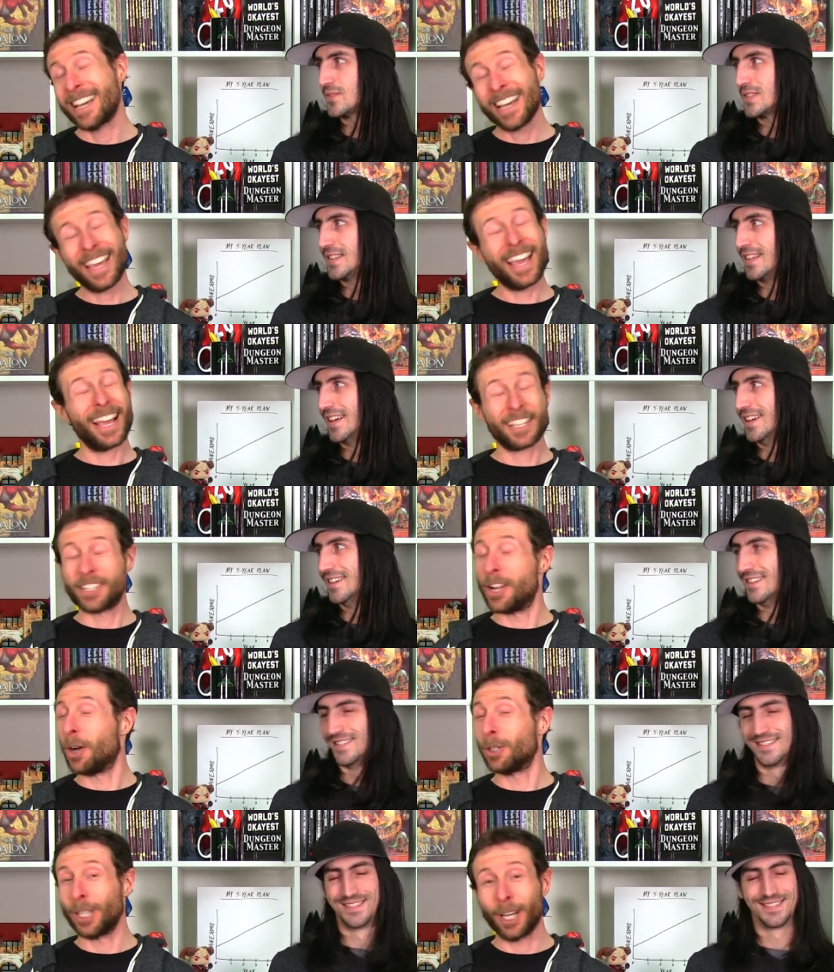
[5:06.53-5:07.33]
Speaker 1: He has
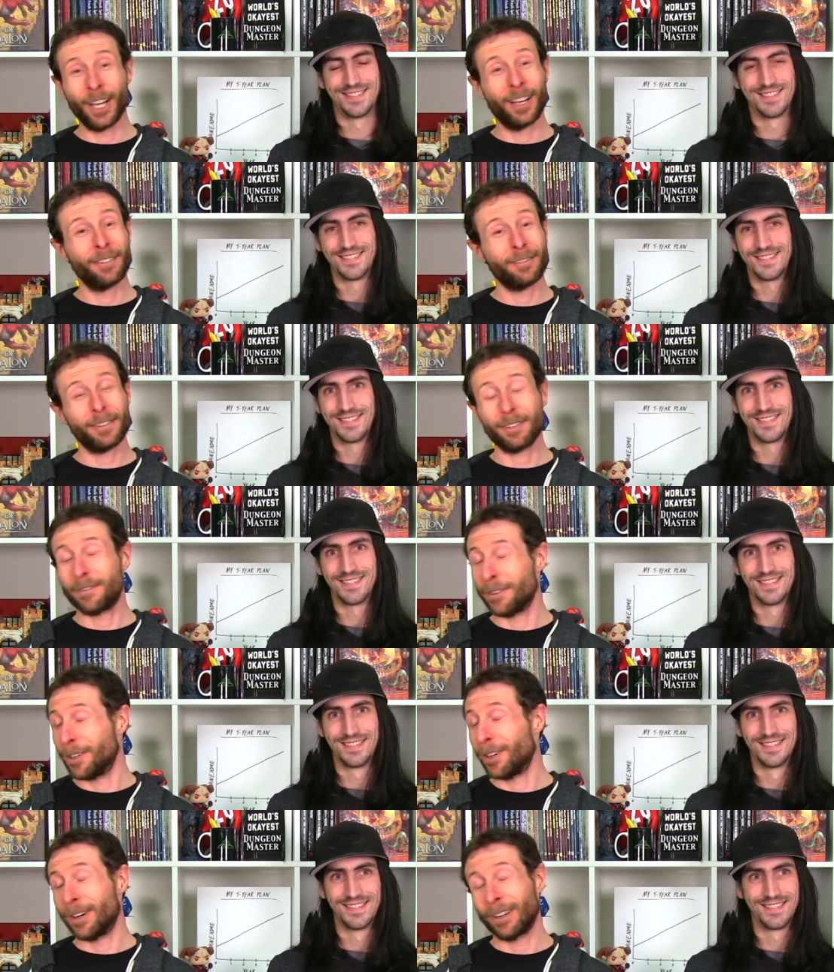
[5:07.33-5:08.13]
no love
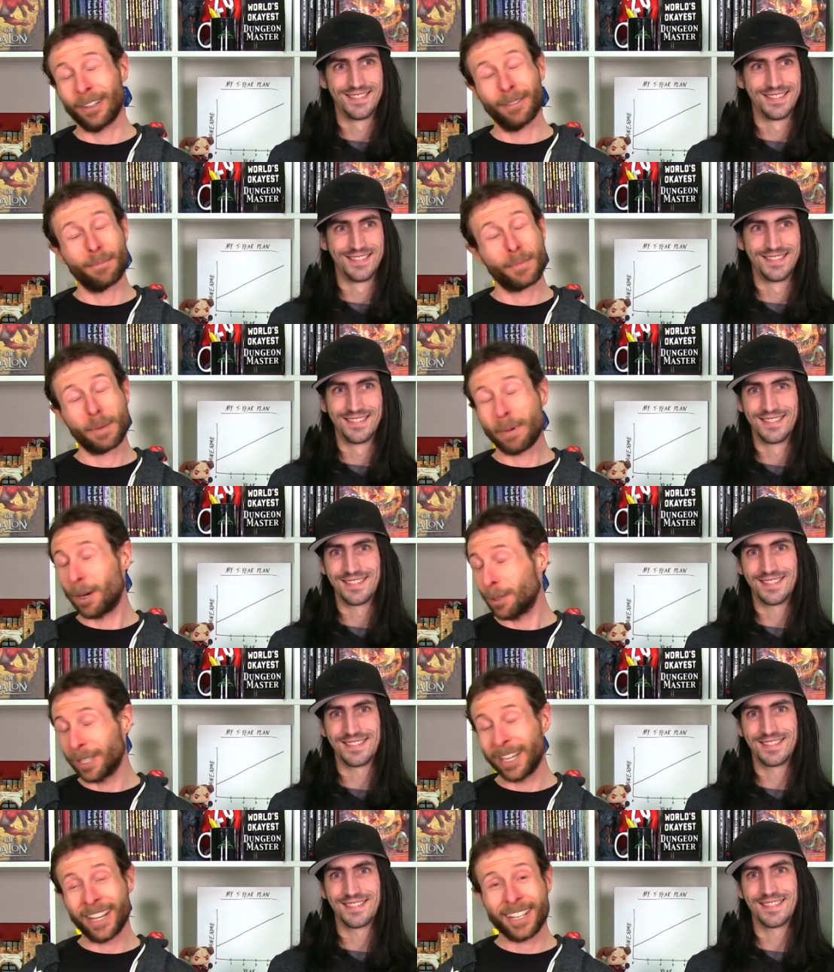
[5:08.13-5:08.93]
for the
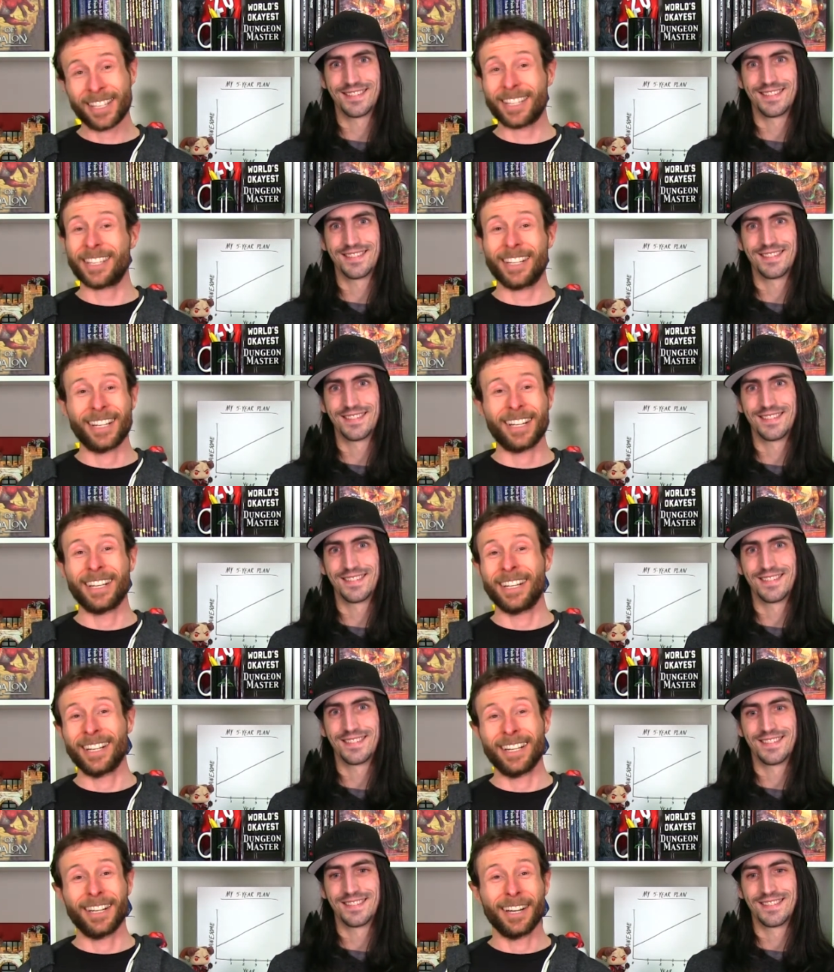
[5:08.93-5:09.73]
police uh,
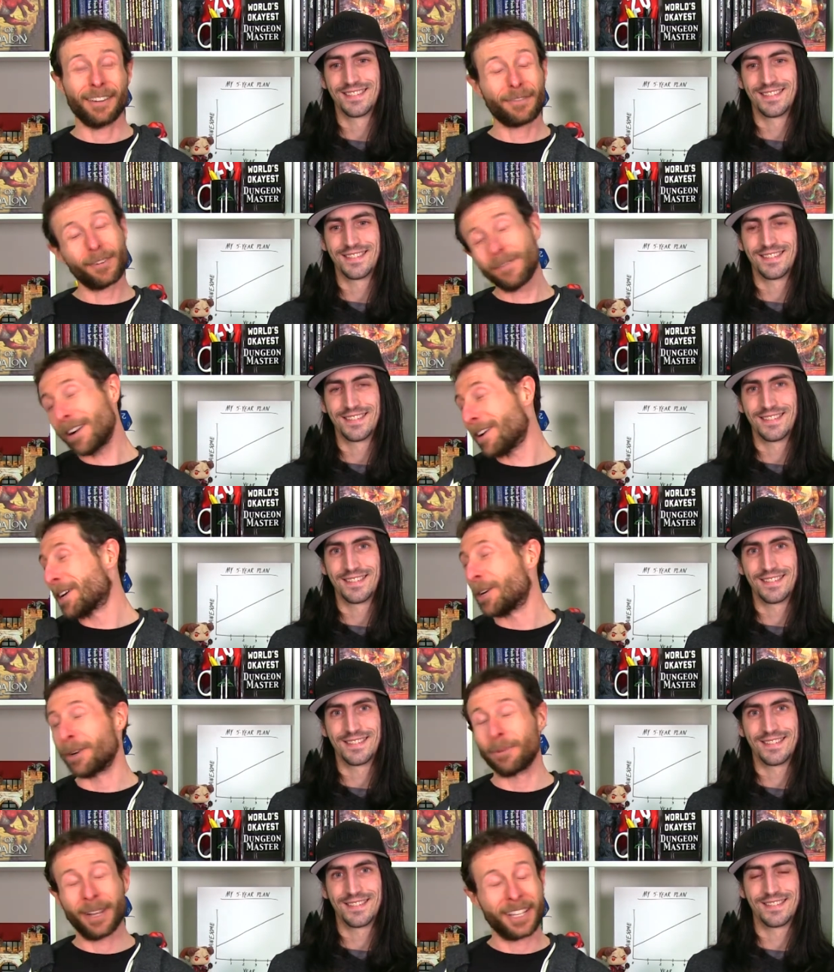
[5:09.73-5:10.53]
uh, for very
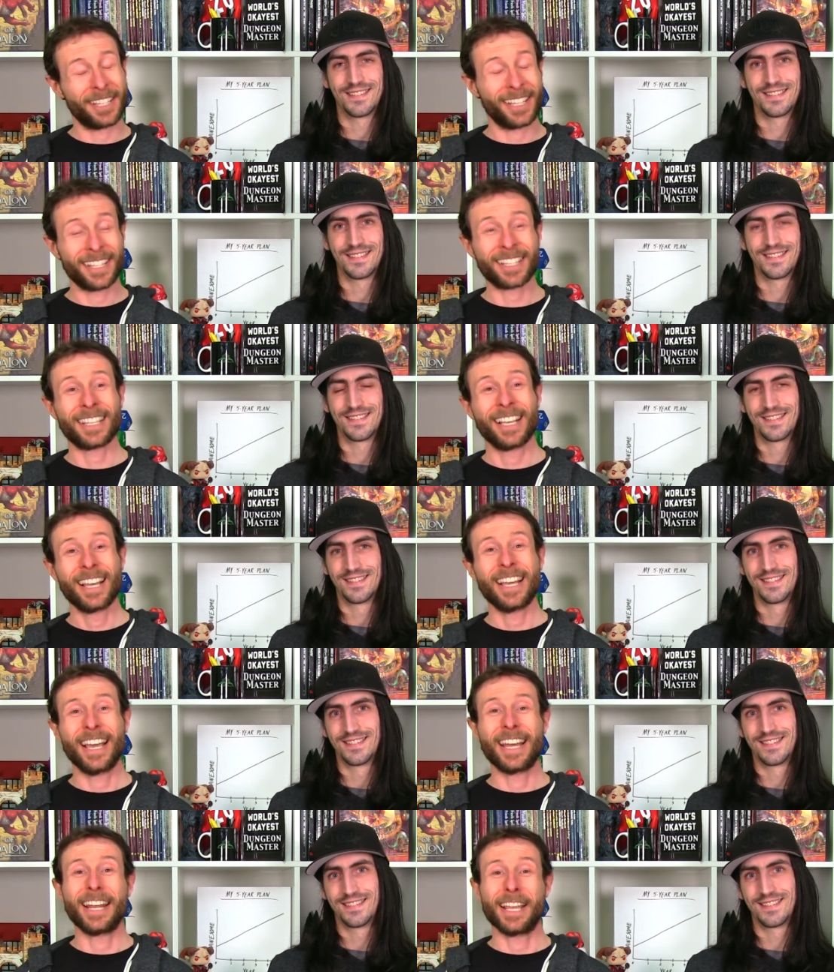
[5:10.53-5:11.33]
good reasons
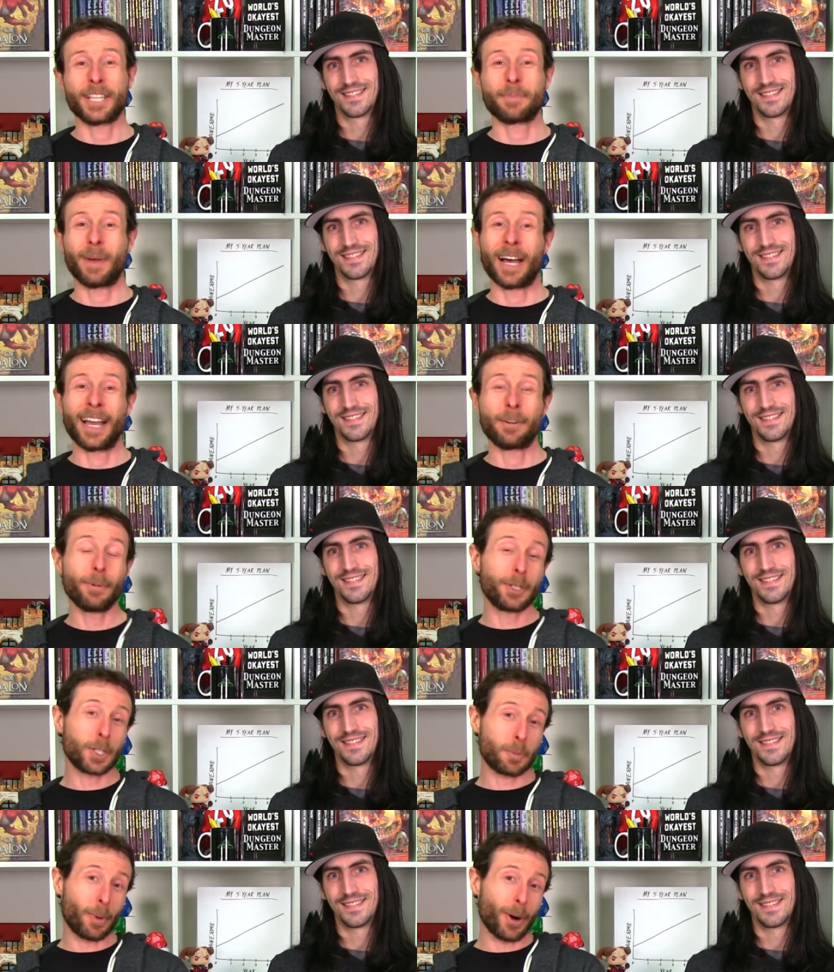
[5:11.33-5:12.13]
in his mind,
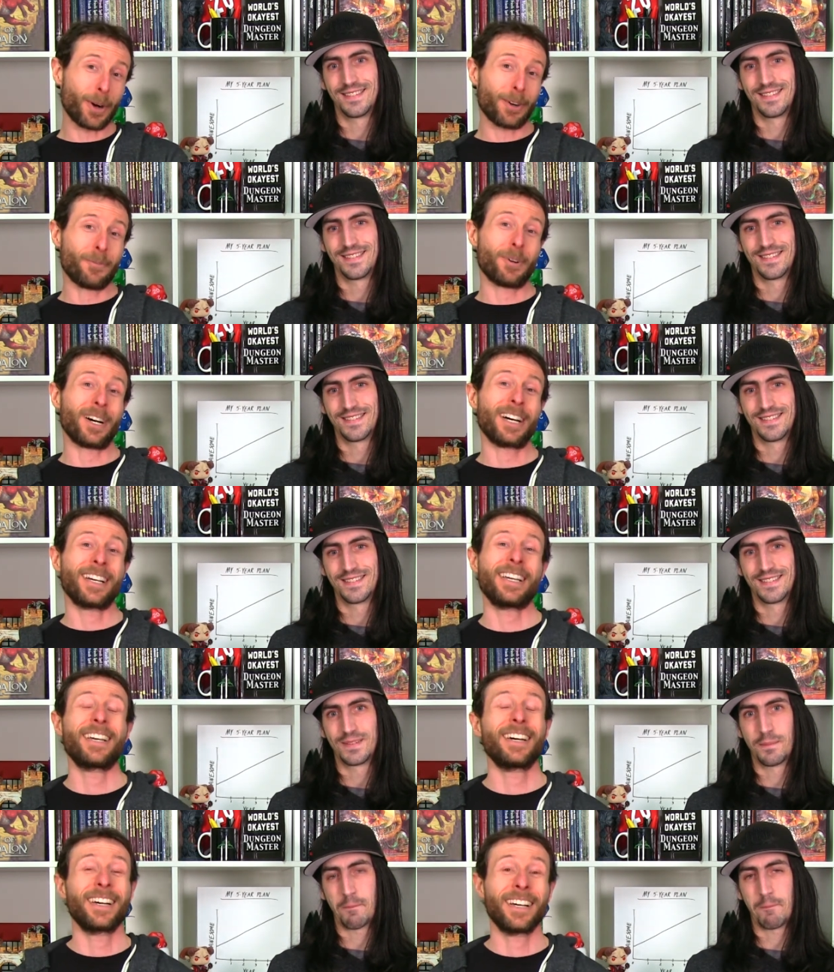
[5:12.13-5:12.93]
which is part of
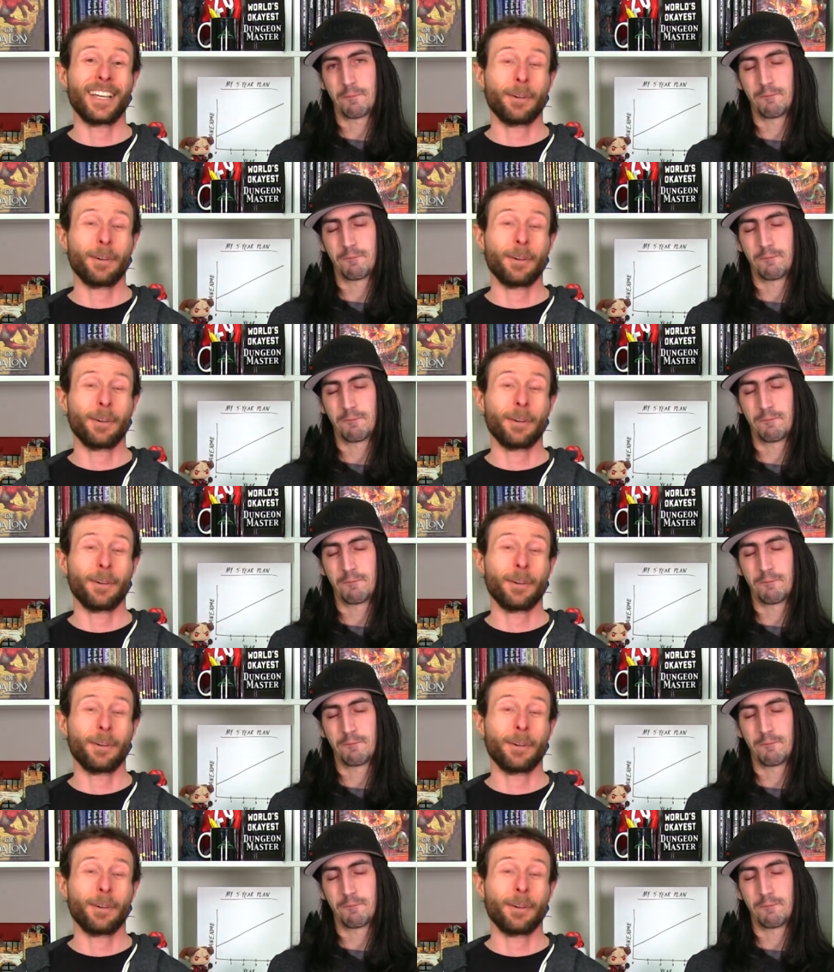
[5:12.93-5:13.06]
why uh,